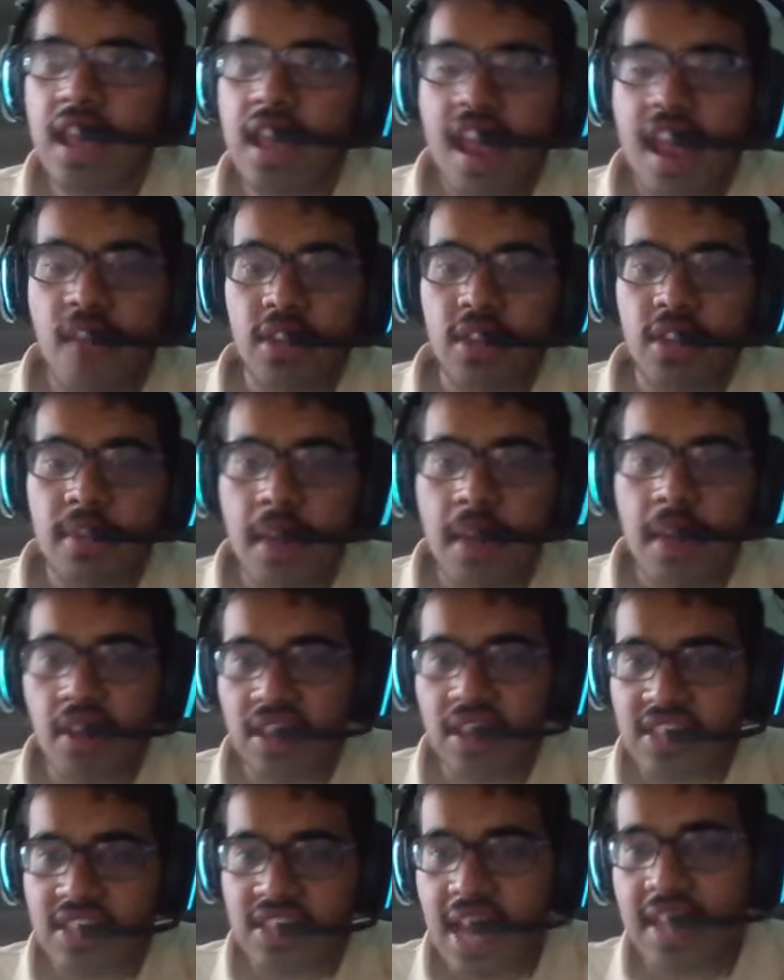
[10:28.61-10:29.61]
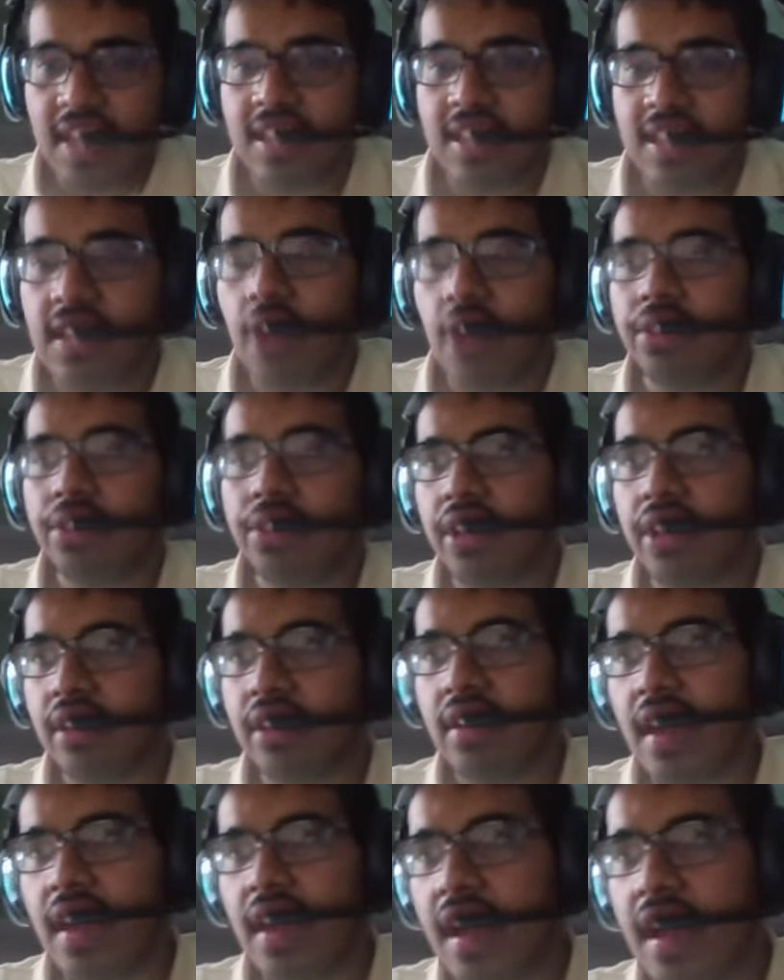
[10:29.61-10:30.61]
And for the amount of attacking talent
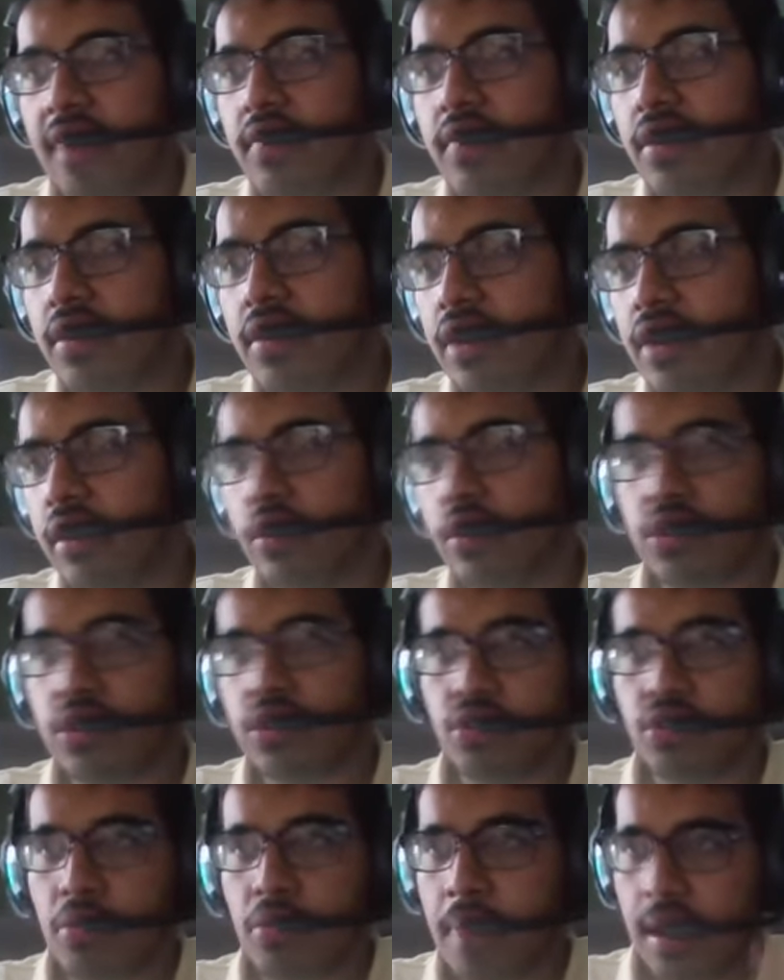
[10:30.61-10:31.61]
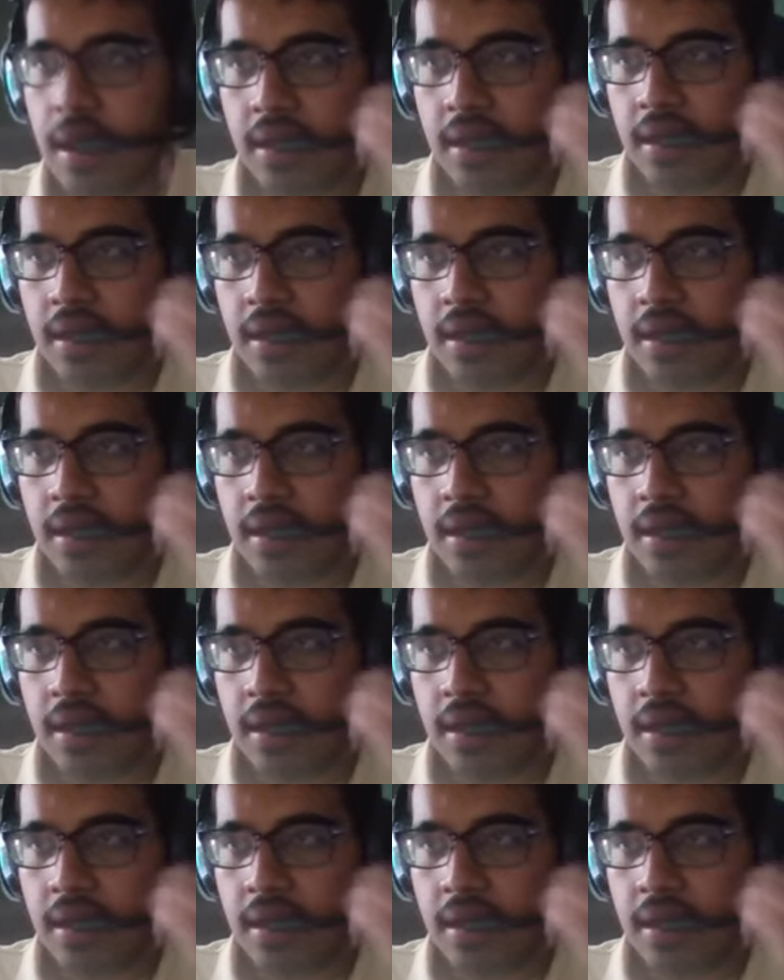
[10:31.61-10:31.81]
England have, they look so bad.